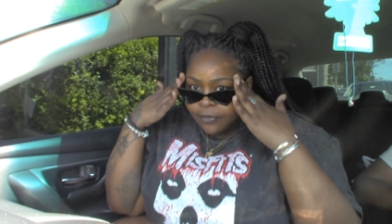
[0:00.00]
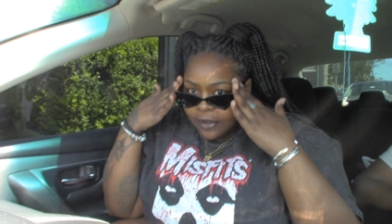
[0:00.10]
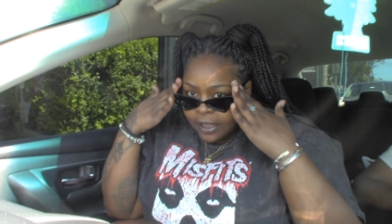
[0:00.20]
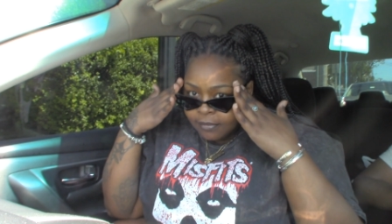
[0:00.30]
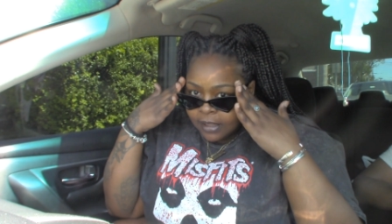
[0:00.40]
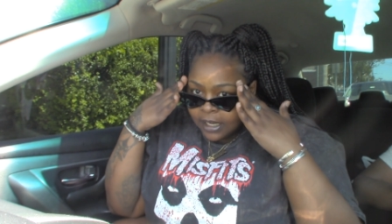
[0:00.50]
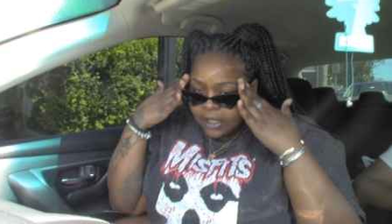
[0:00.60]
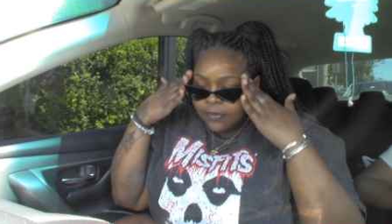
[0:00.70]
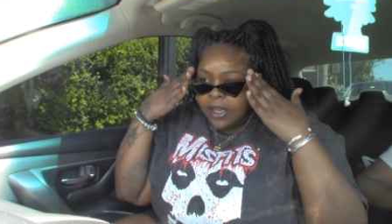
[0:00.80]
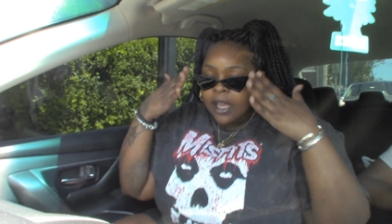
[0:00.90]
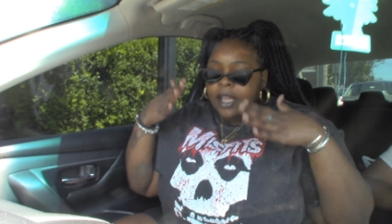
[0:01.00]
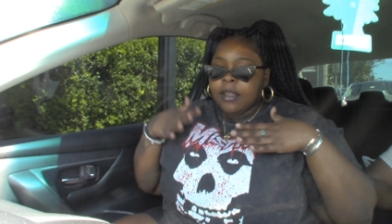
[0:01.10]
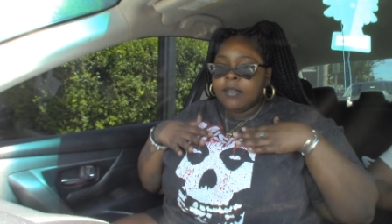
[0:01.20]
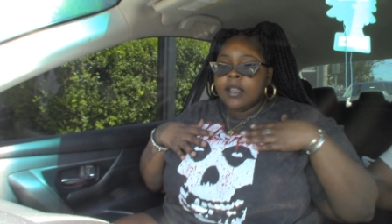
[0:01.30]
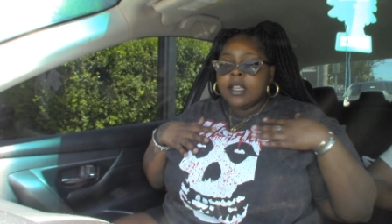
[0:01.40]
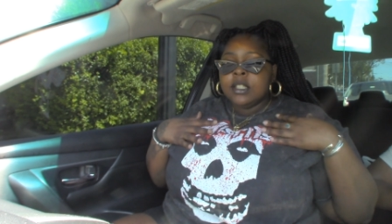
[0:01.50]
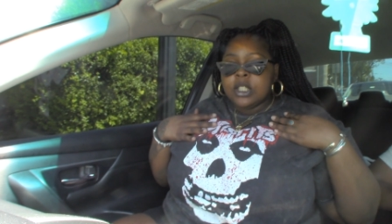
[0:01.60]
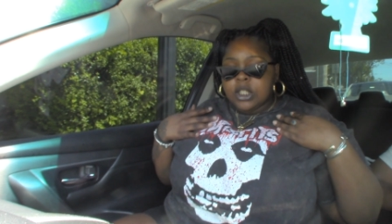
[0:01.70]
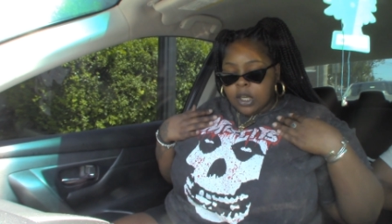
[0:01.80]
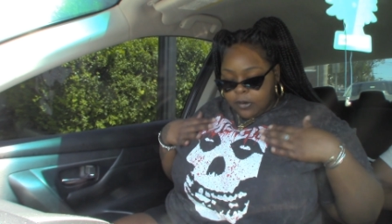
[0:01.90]
Five ninety-five.
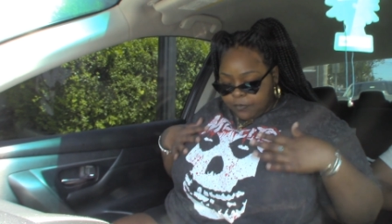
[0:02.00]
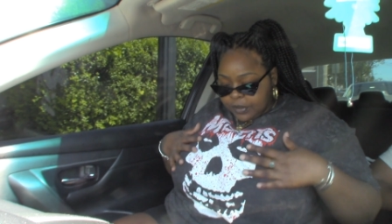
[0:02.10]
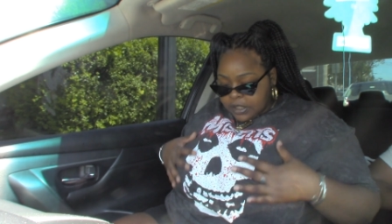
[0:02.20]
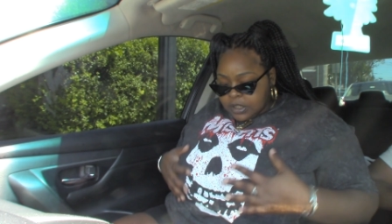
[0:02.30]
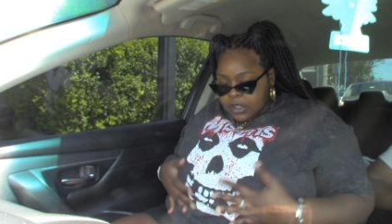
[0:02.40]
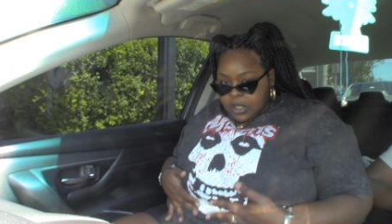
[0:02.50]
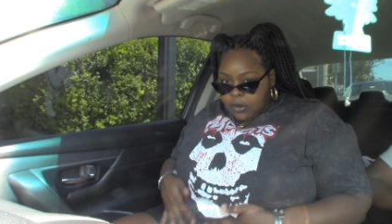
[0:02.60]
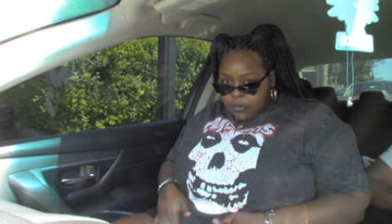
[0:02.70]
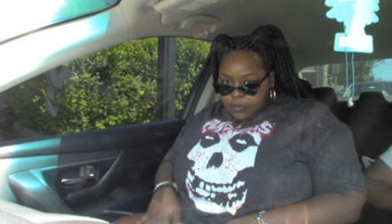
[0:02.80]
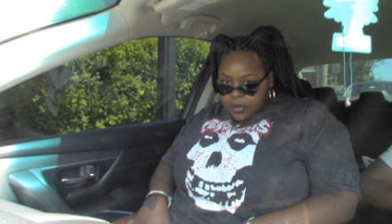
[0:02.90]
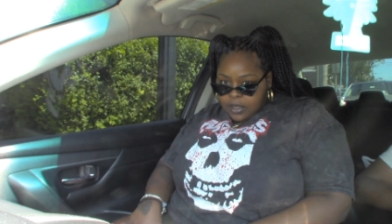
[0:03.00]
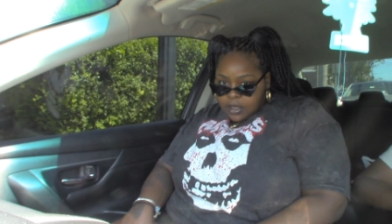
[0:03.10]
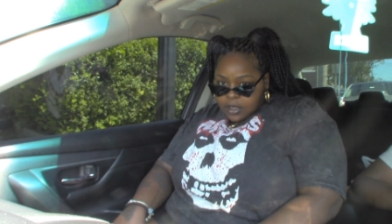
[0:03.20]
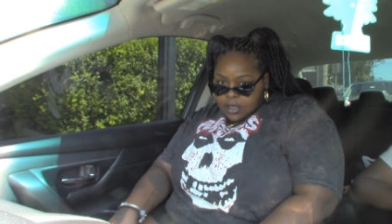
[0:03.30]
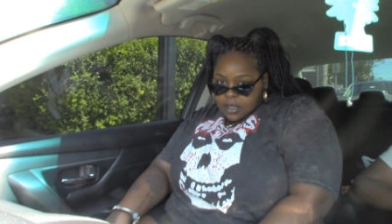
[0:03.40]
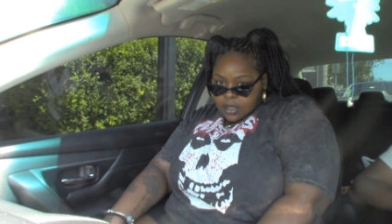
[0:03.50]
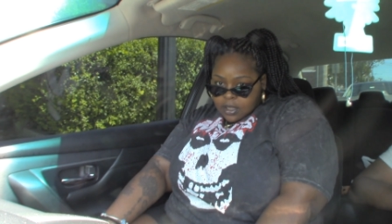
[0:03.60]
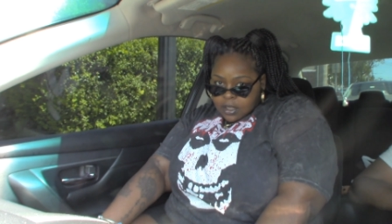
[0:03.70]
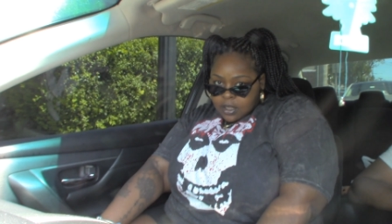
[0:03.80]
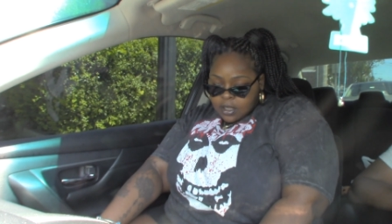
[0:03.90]
Shirt Fashion
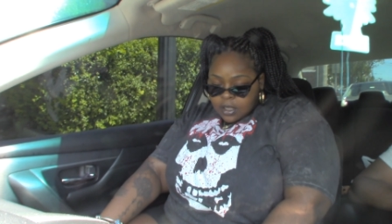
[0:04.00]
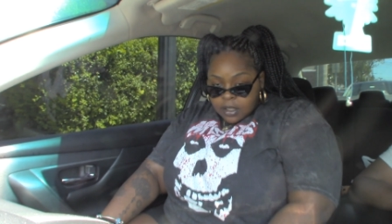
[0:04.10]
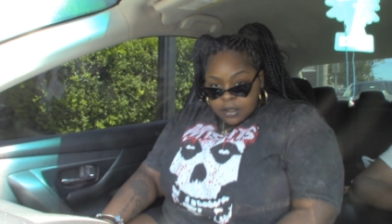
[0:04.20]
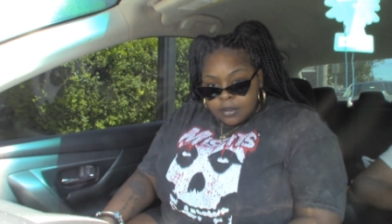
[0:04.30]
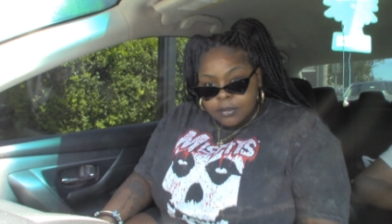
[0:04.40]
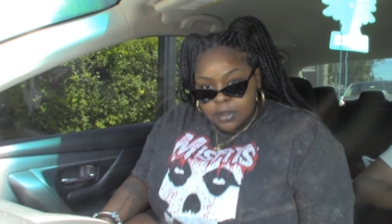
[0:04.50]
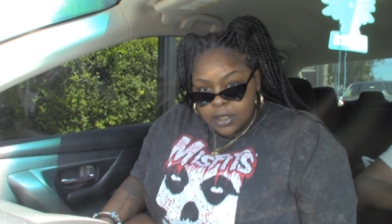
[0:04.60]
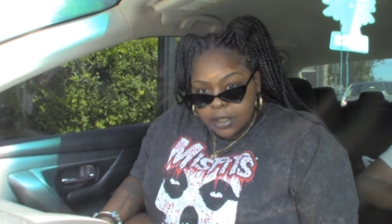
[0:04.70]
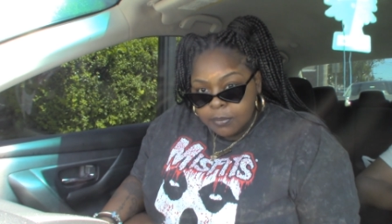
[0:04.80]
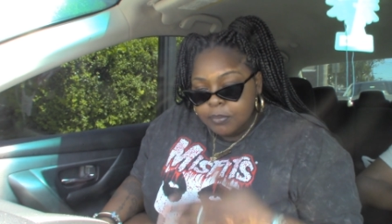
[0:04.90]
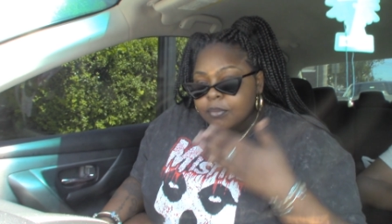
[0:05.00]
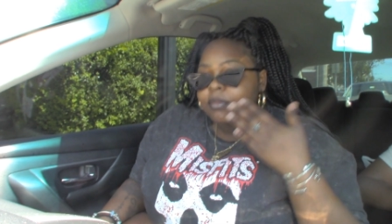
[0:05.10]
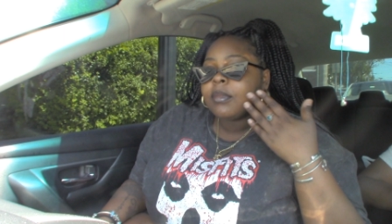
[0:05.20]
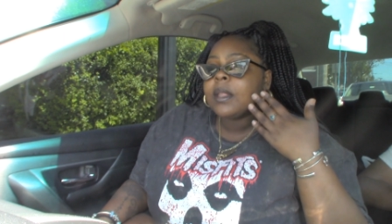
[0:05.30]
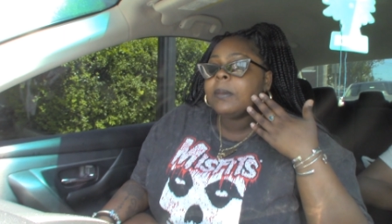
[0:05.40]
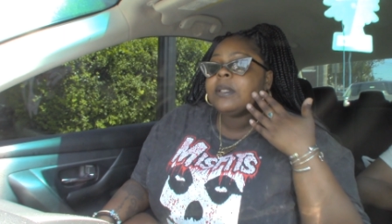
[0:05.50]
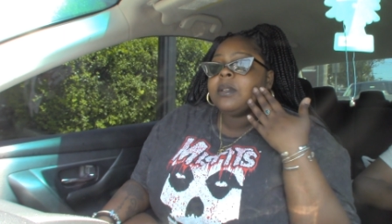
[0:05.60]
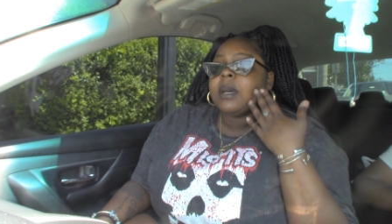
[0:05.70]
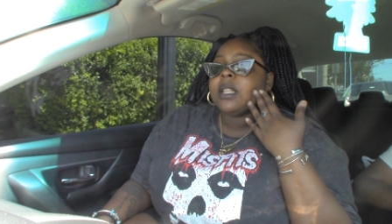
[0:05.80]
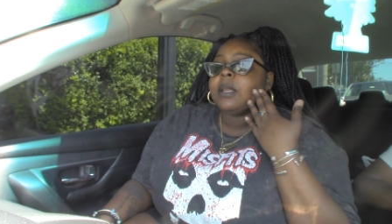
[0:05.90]
Nova. Lip. What's
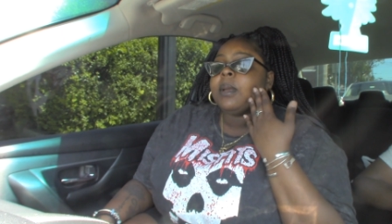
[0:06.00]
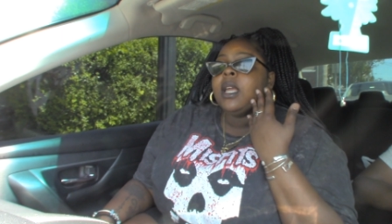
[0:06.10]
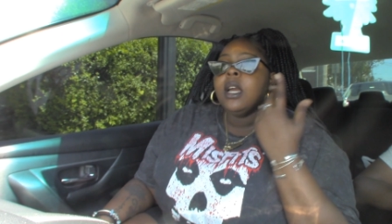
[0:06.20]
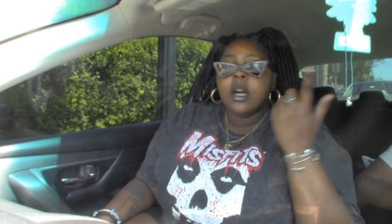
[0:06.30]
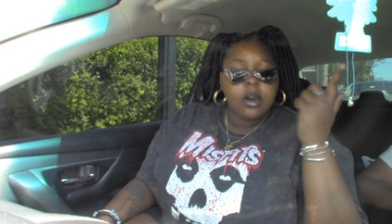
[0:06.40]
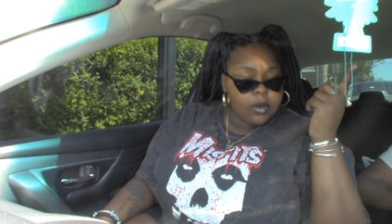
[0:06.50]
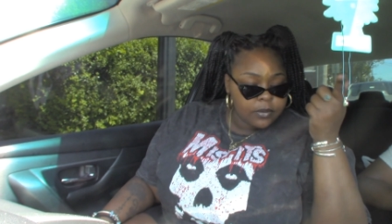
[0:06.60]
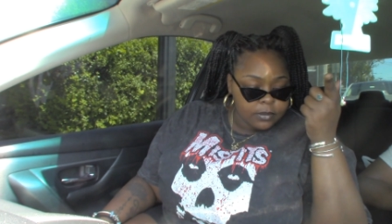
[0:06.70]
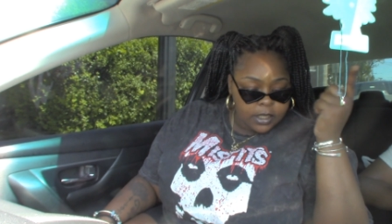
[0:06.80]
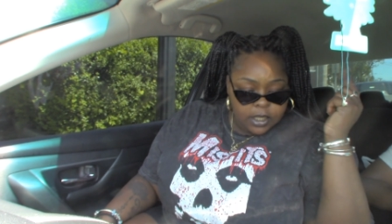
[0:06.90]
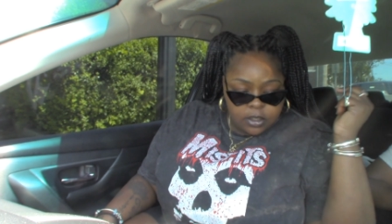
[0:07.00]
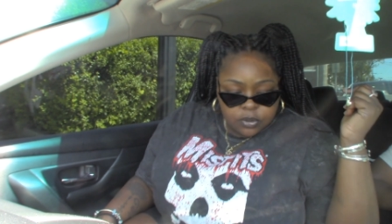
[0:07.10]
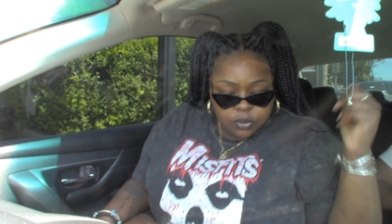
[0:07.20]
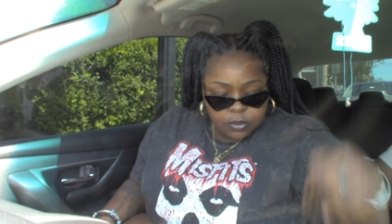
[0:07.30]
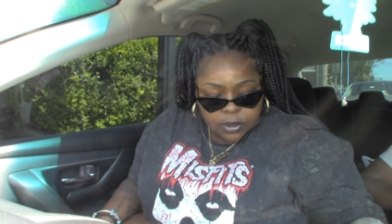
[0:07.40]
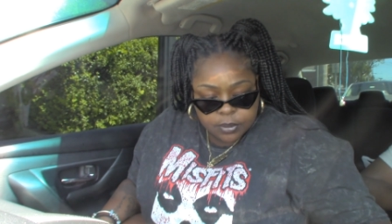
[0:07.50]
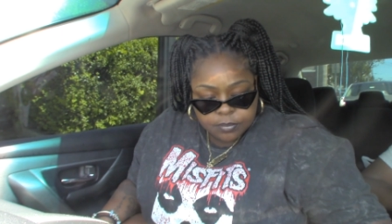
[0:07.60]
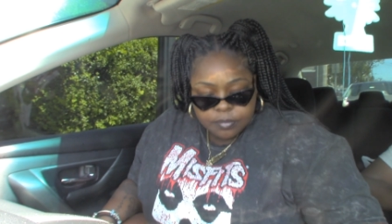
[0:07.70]
on my lip? Oh, it's from the hair store.